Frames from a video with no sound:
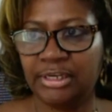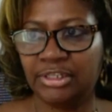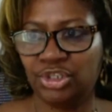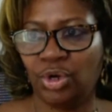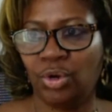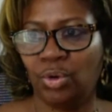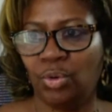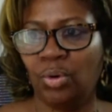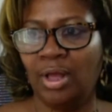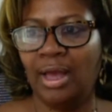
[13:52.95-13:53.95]
And
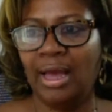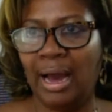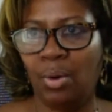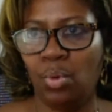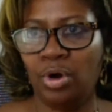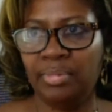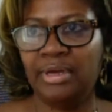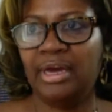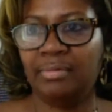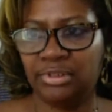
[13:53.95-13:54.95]
so I want to
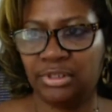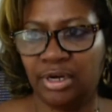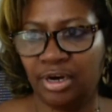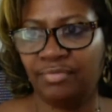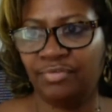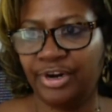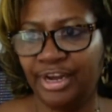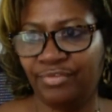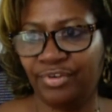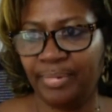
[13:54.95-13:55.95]
be able to cover
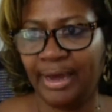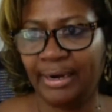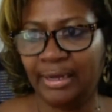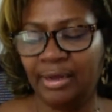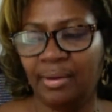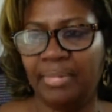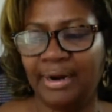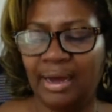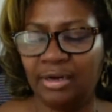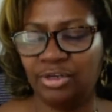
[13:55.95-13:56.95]
everybody, but
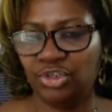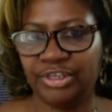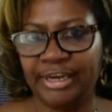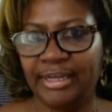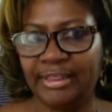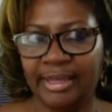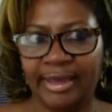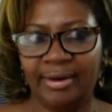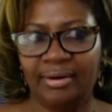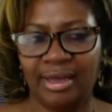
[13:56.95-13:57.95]
I understand
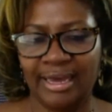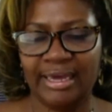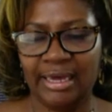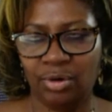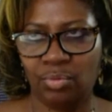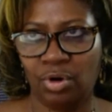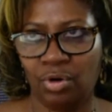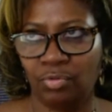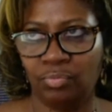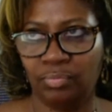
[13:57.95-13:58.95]
that I can't
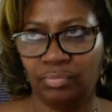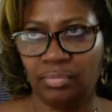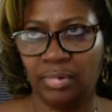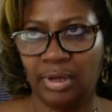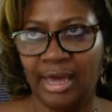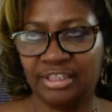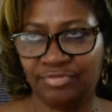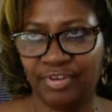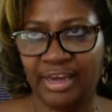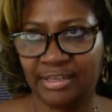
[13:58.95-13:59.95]
grow as
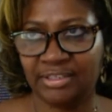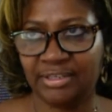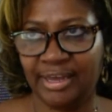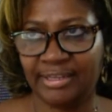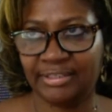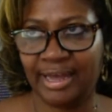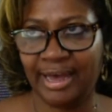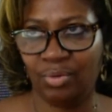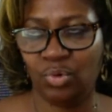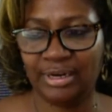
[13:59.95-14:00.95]
fast as
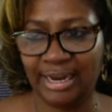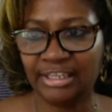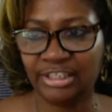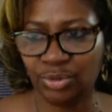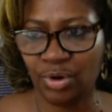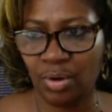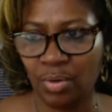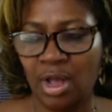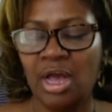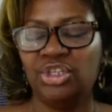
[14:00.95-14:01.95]
I would like to
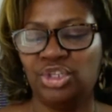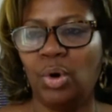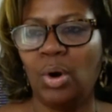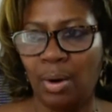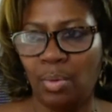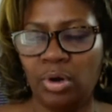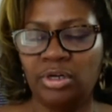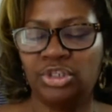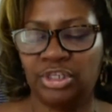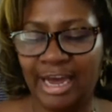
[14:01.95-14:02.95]
grow. So I want
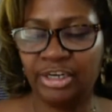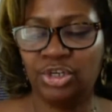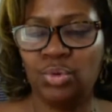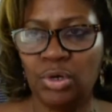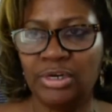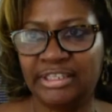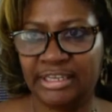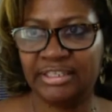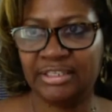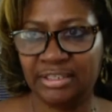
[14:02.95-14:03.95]
to, I do to
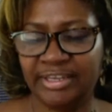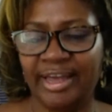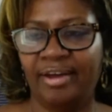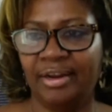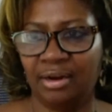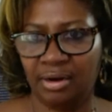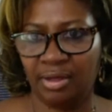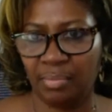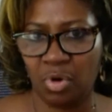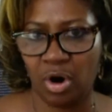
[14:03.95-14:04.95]
test this out in
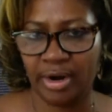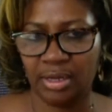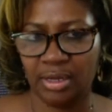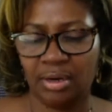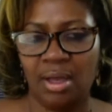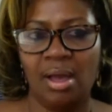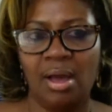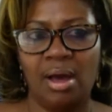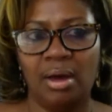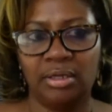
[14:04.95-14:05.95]
another market
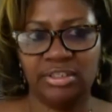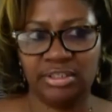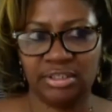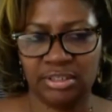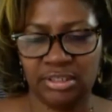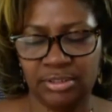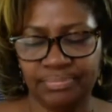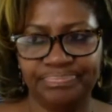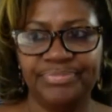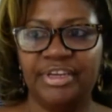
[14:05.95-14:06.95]
uh, to
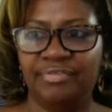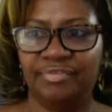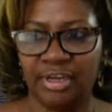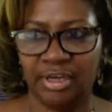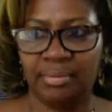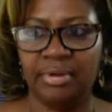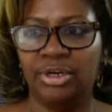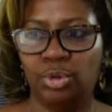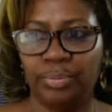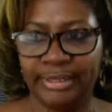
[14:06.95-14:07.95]
see if it can
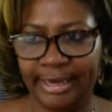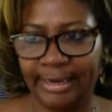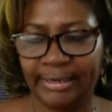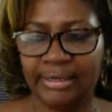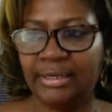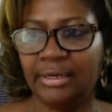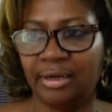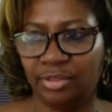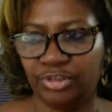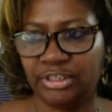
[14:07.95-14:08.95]
be duplicated in
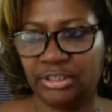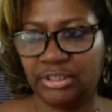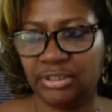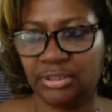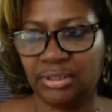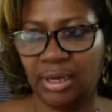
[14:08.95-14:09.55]
other cities.